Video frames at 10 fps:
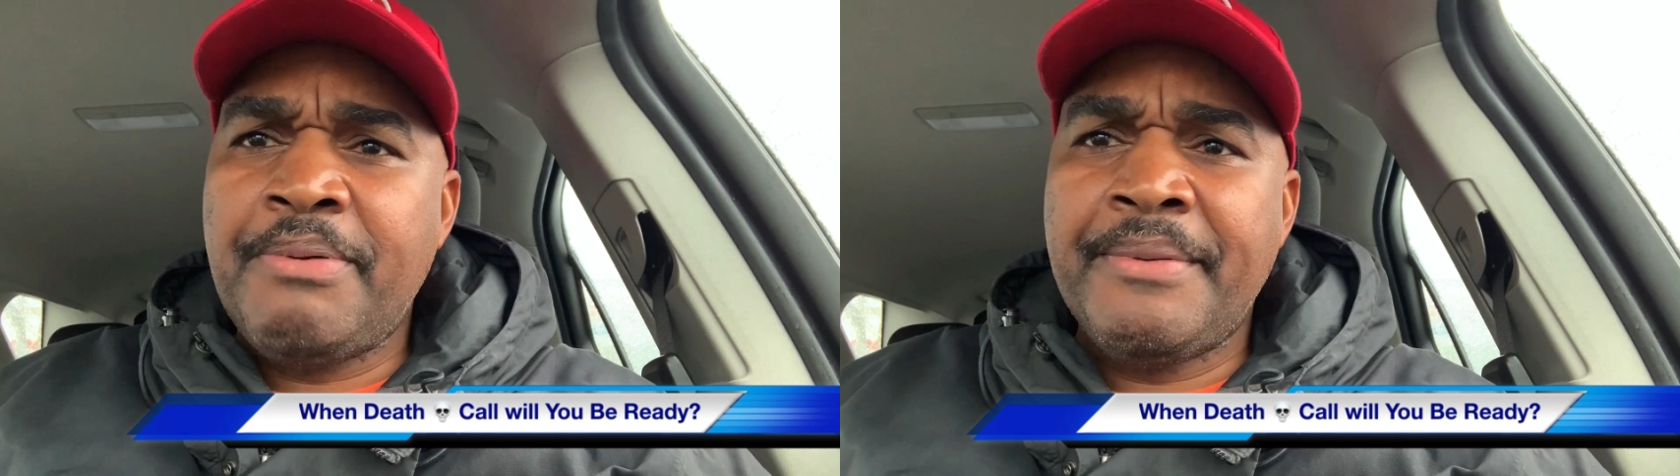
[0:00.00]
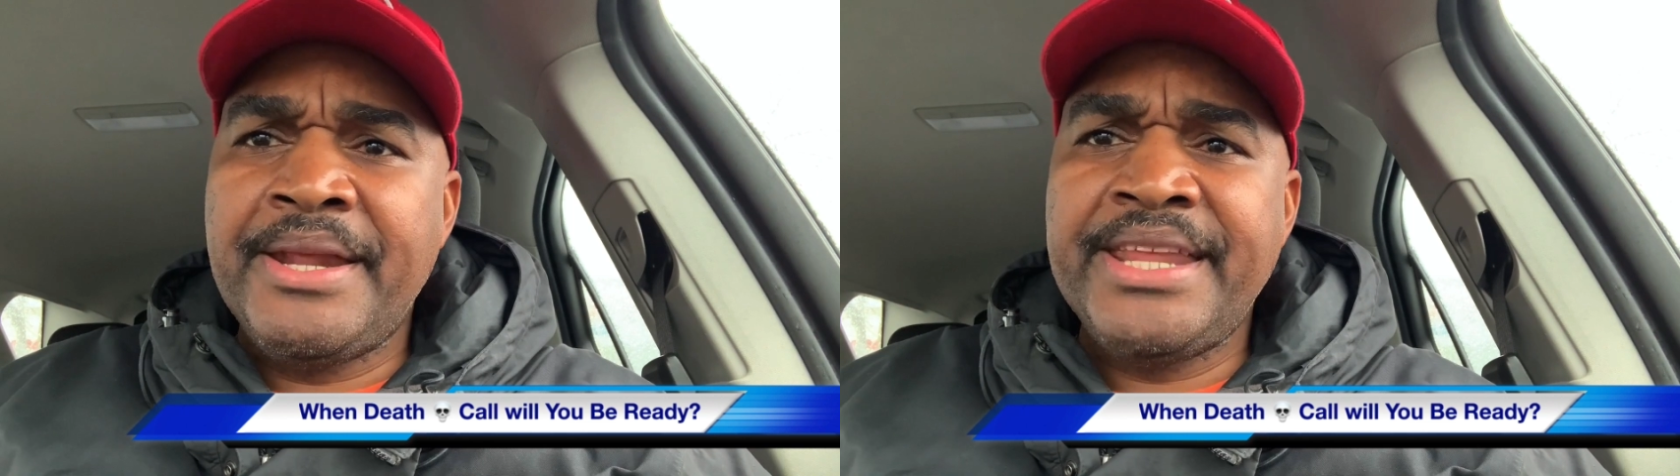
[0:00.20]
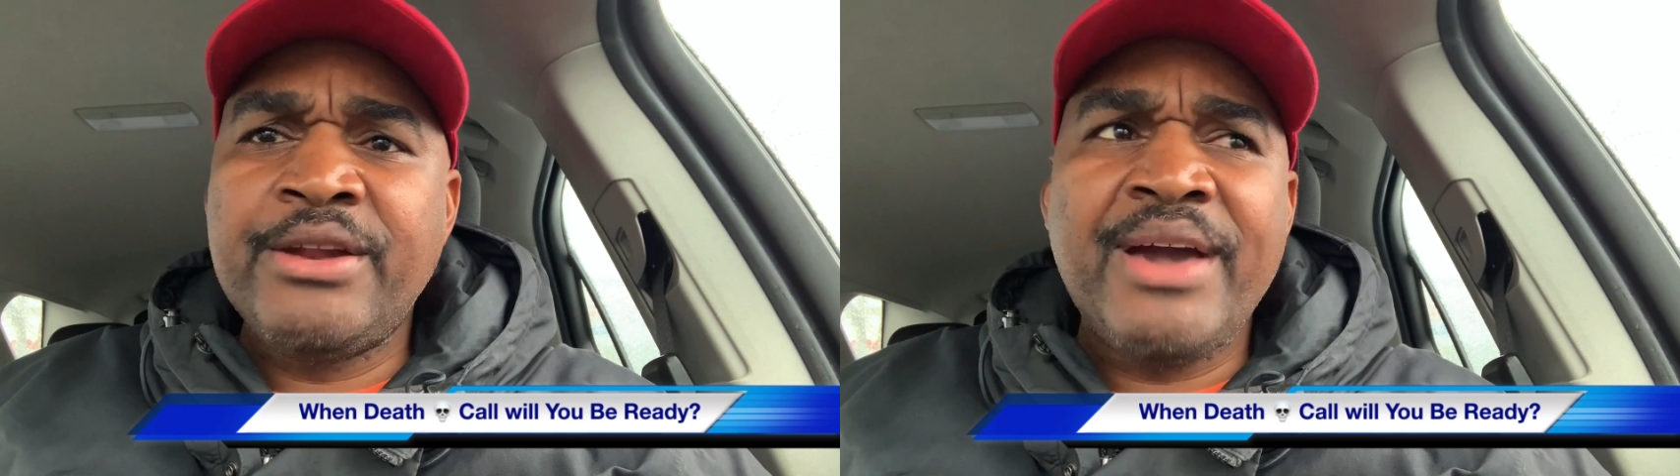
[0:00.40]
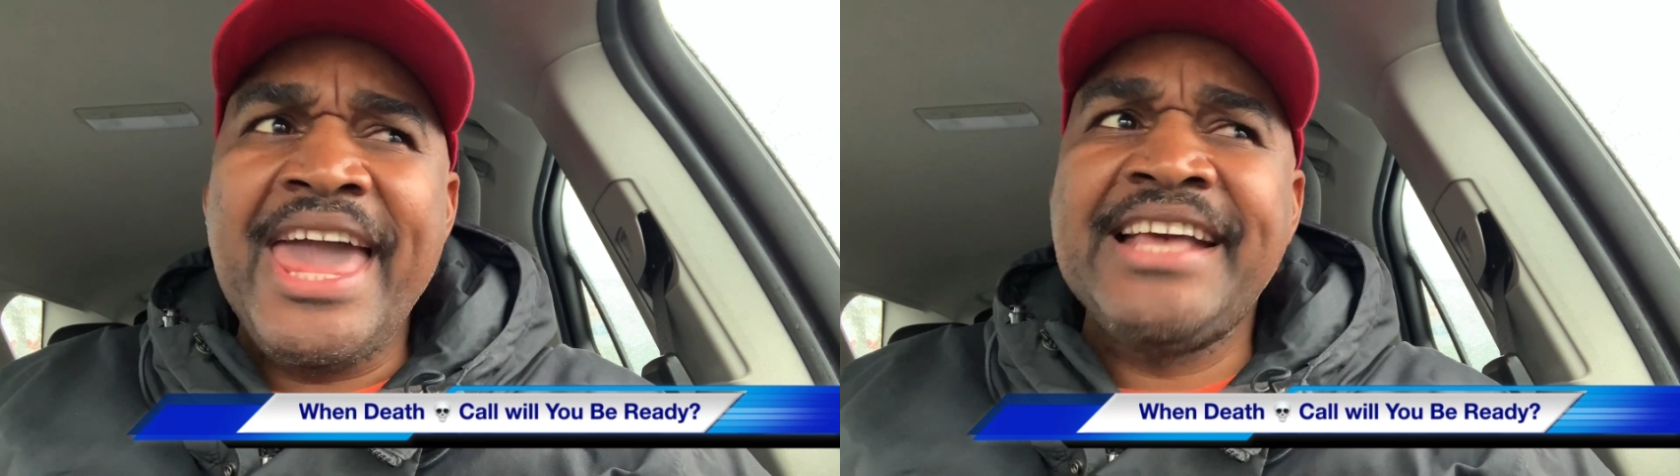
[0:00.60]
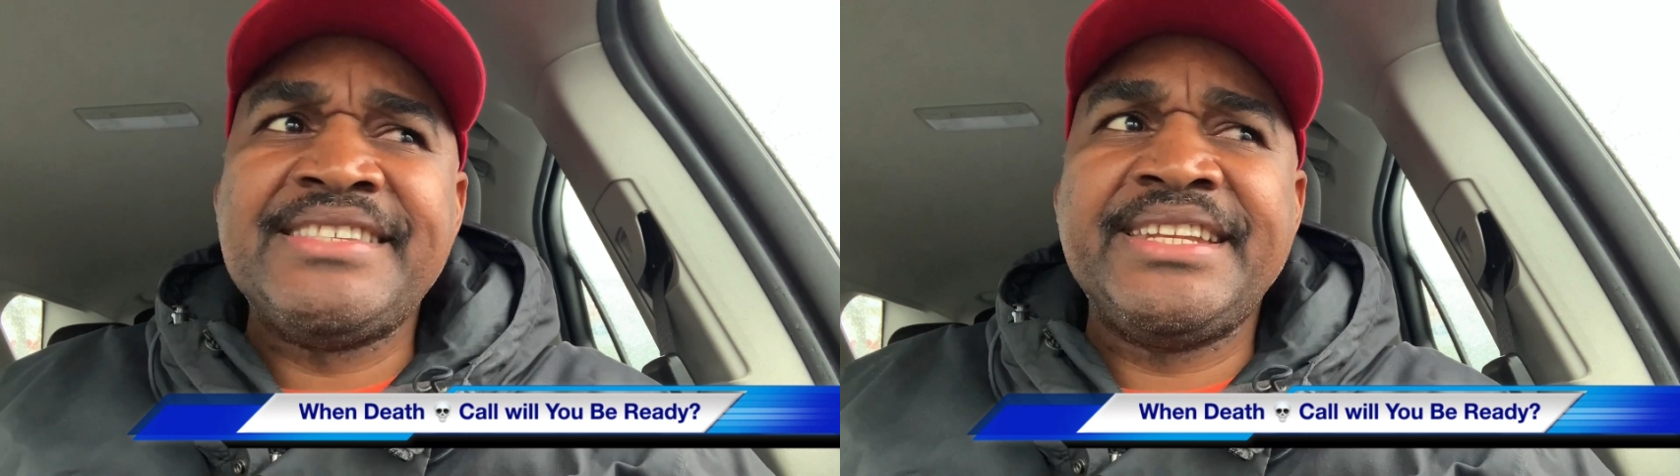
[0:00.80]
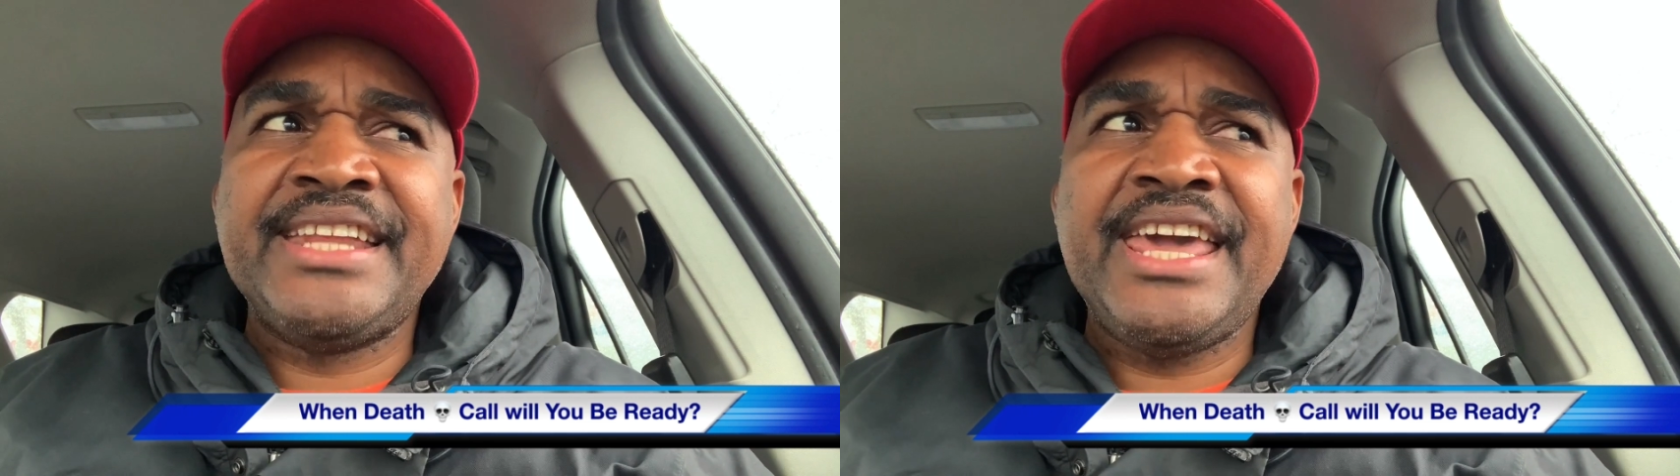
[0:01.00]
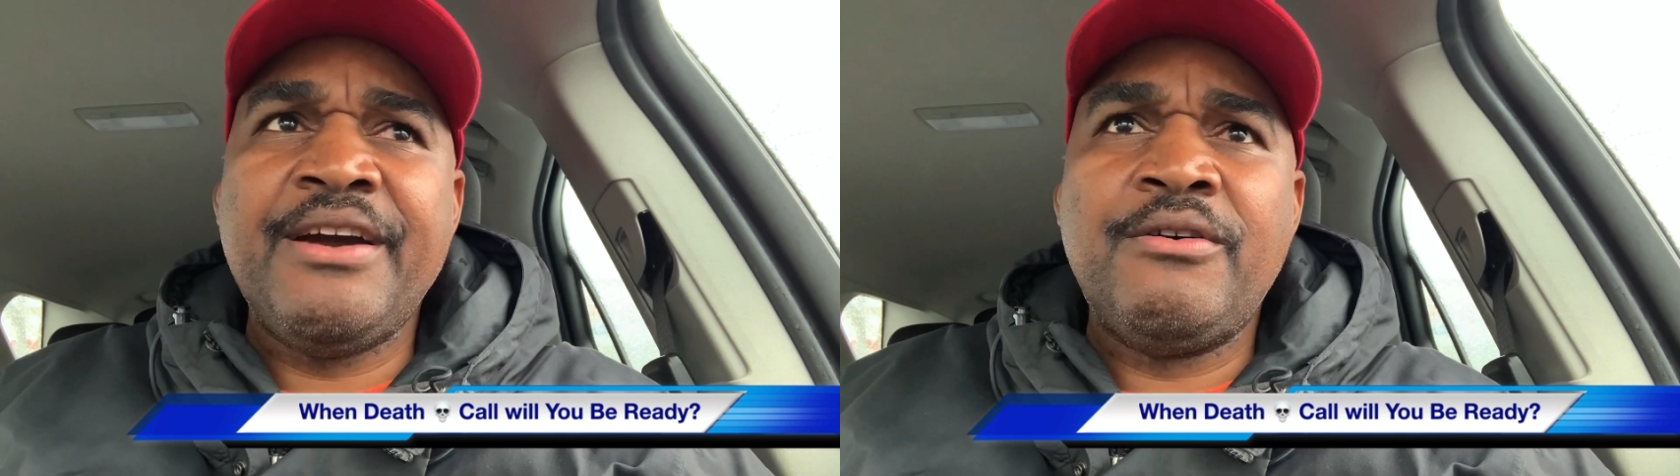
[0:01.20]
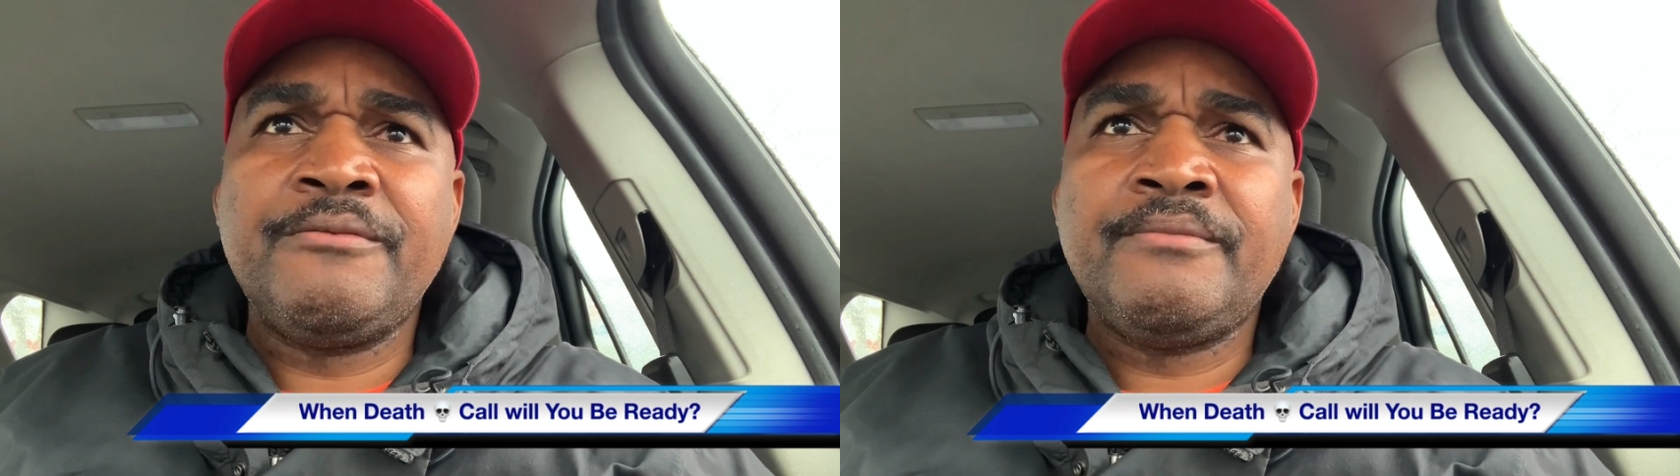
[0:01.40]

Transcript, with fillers: that they don't exit in hell.